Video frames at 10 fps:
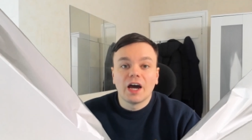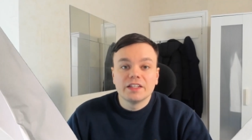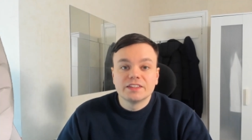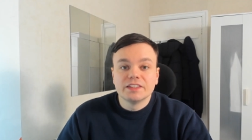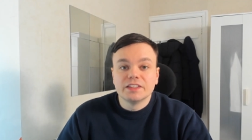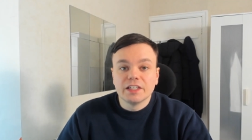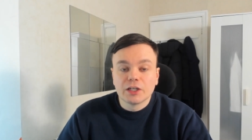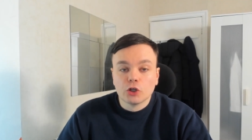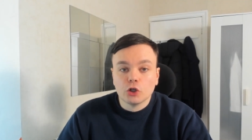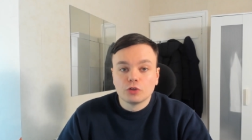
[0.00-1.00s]

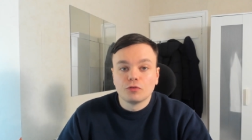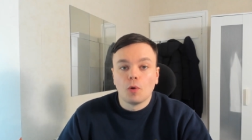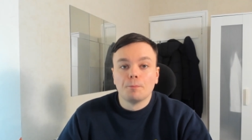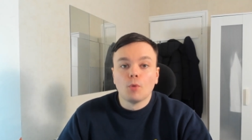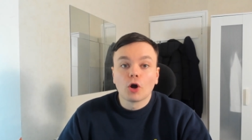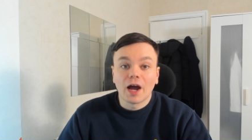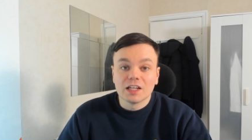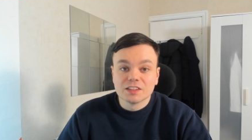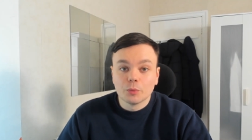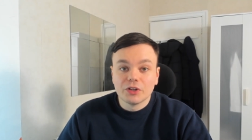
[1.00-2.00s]
ICD code for MOG
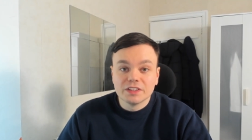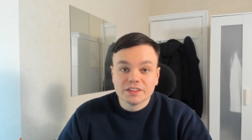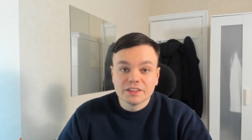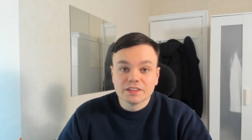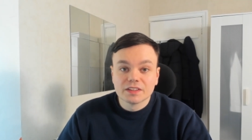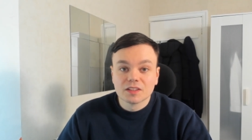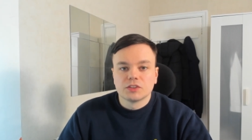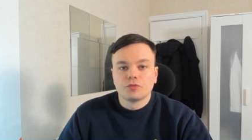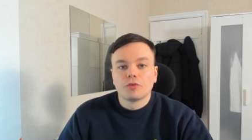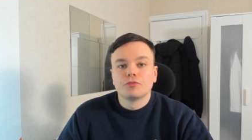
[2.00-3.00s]
antibody disease.
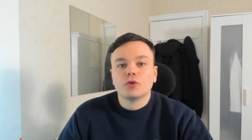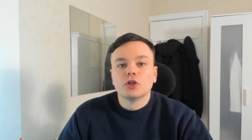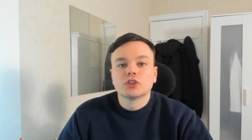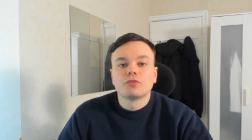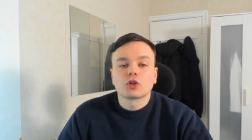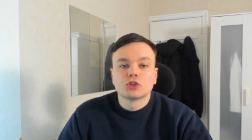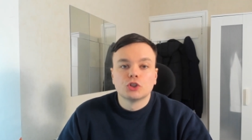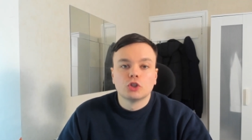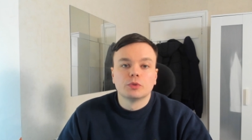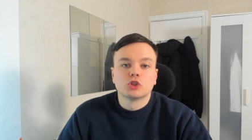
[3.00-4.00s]
As of the 1st of October